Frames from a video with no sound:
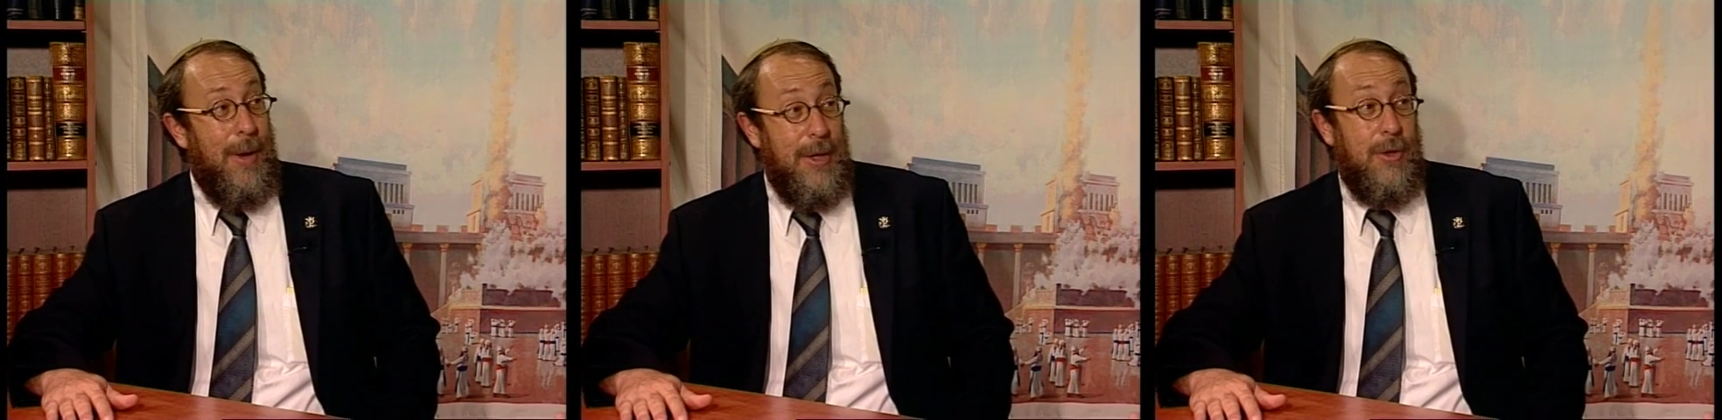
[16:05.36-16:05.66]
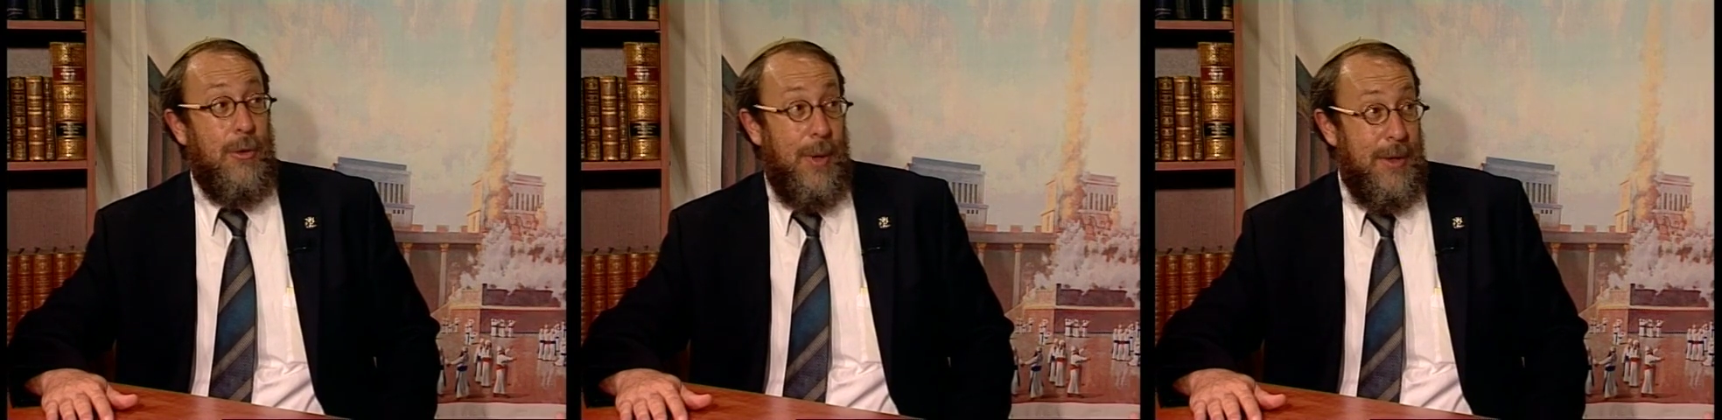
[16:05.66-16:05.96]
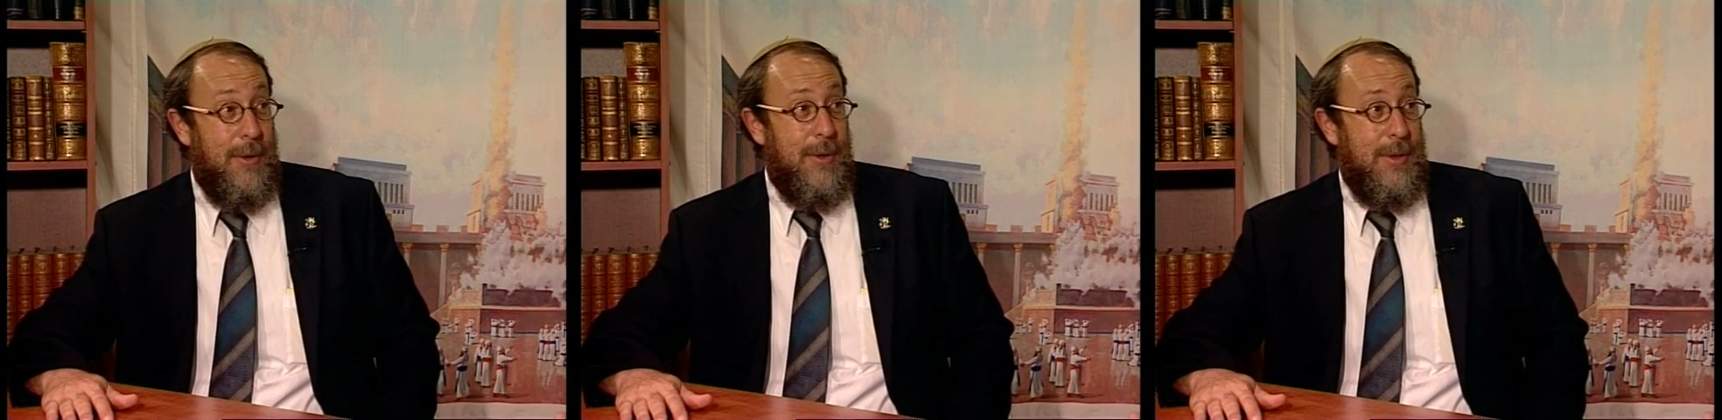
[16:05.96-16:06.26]
bicycle
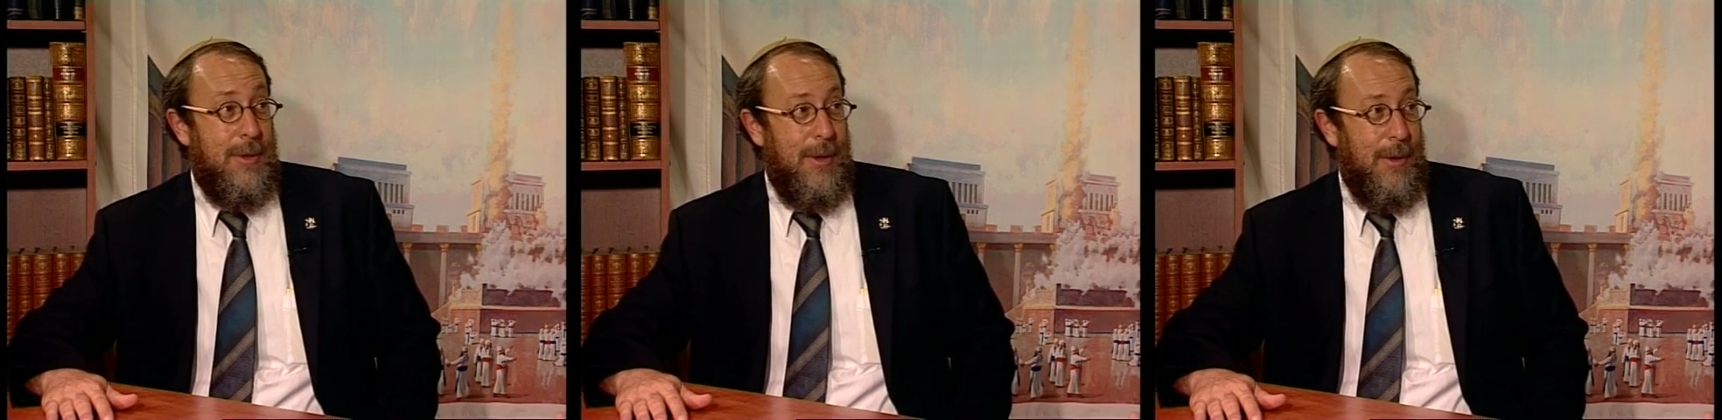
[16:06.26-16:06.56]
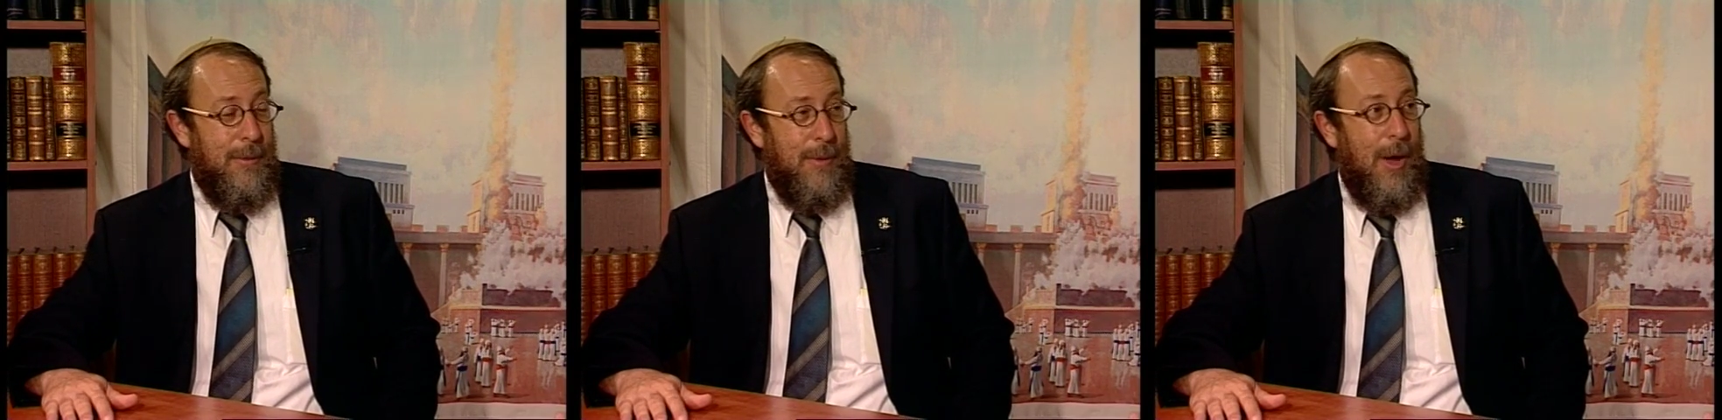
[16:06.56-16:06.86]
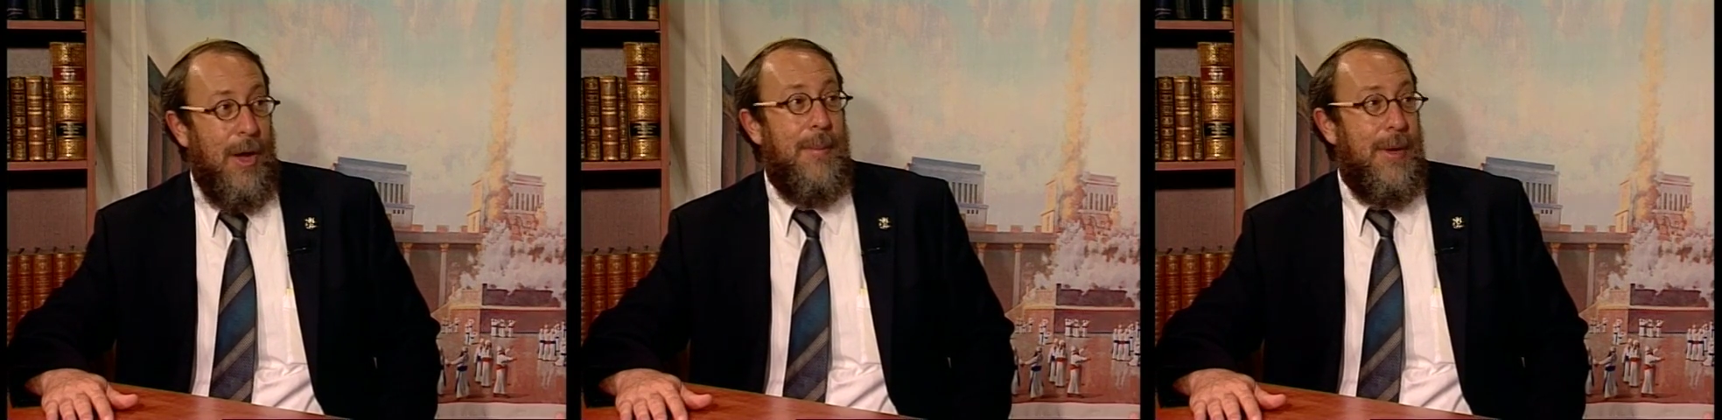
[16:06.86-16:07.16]
rentals,
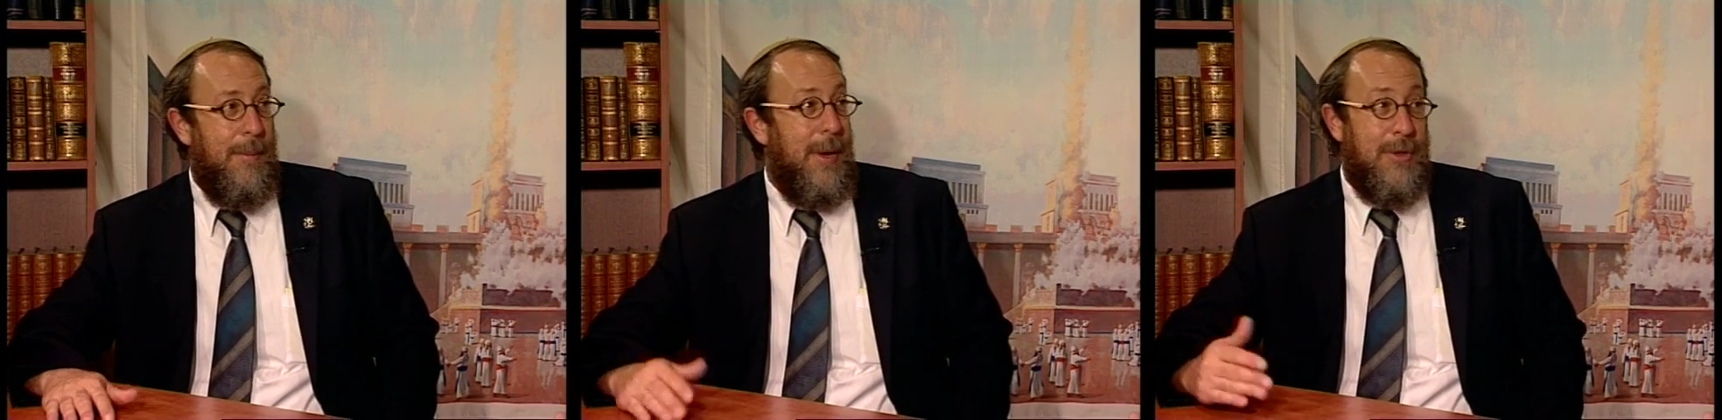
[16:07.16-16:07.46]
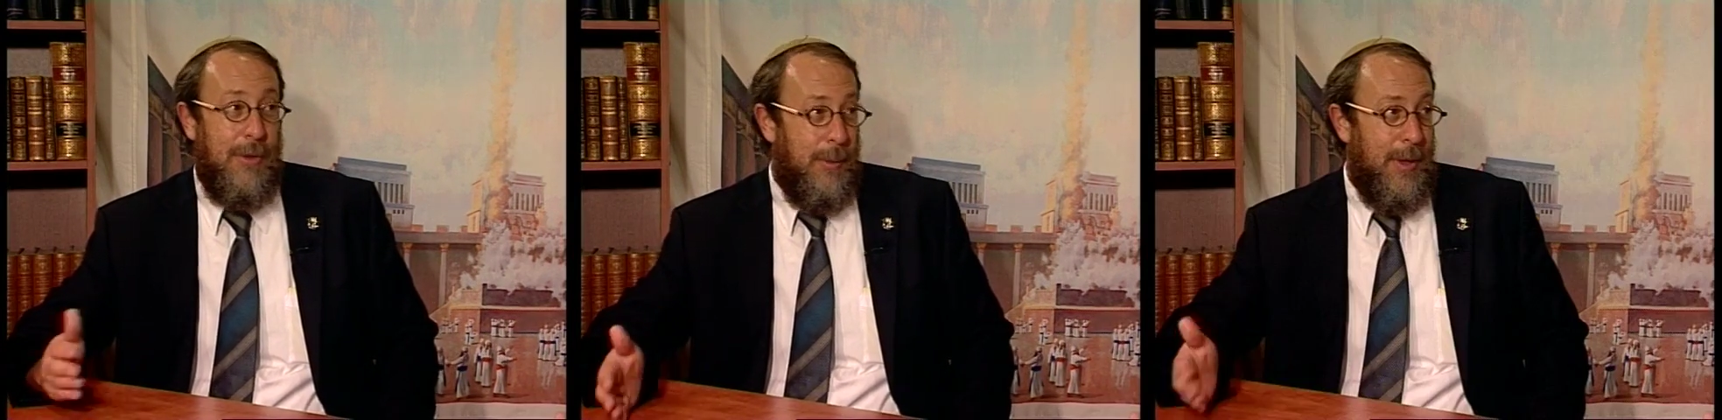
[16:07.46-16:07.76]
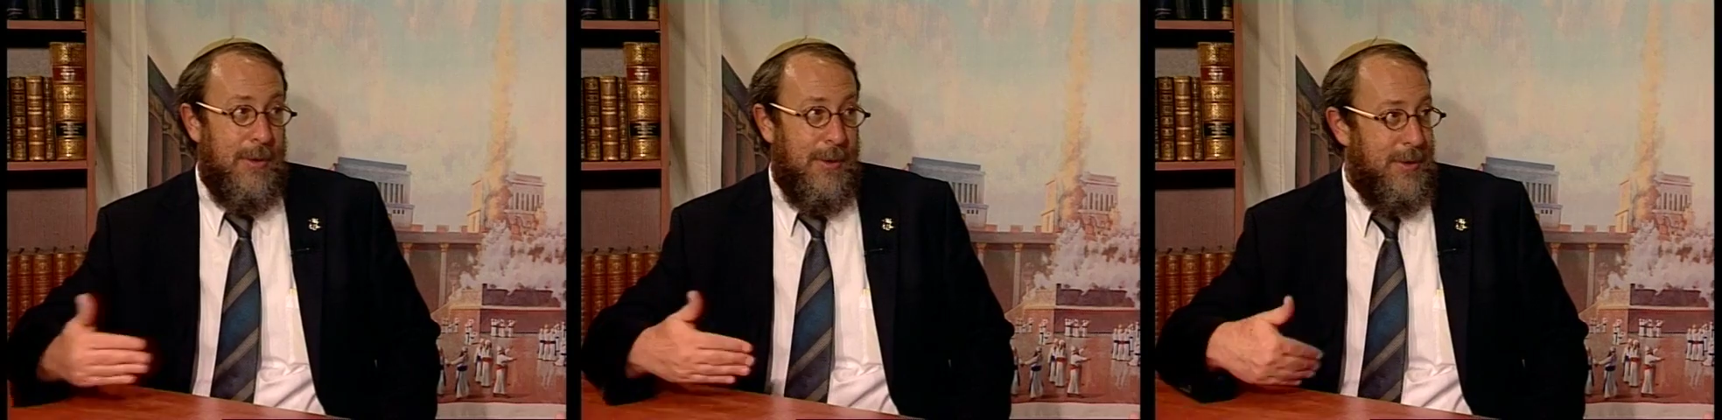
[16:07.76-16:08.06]
automated bicycle
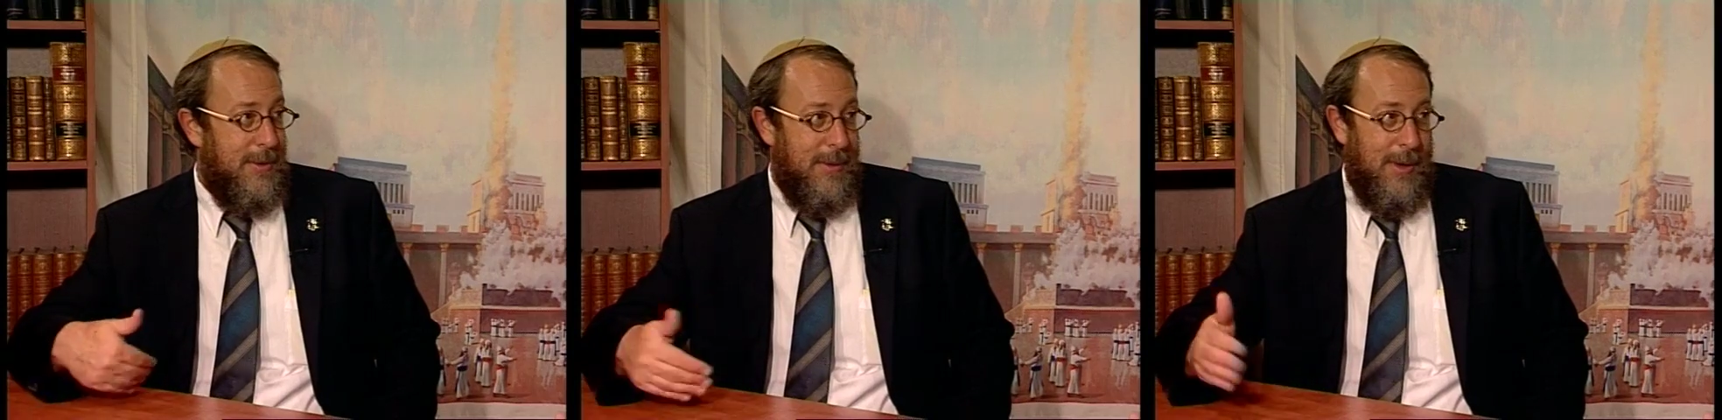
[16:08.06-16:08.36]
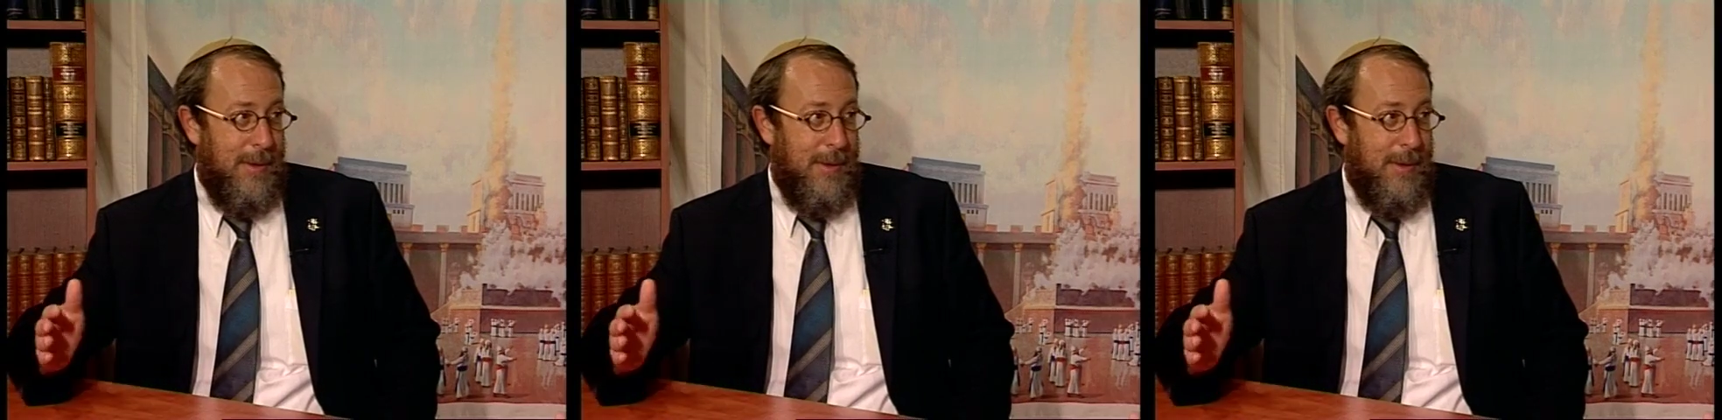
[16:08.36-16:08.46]
rentals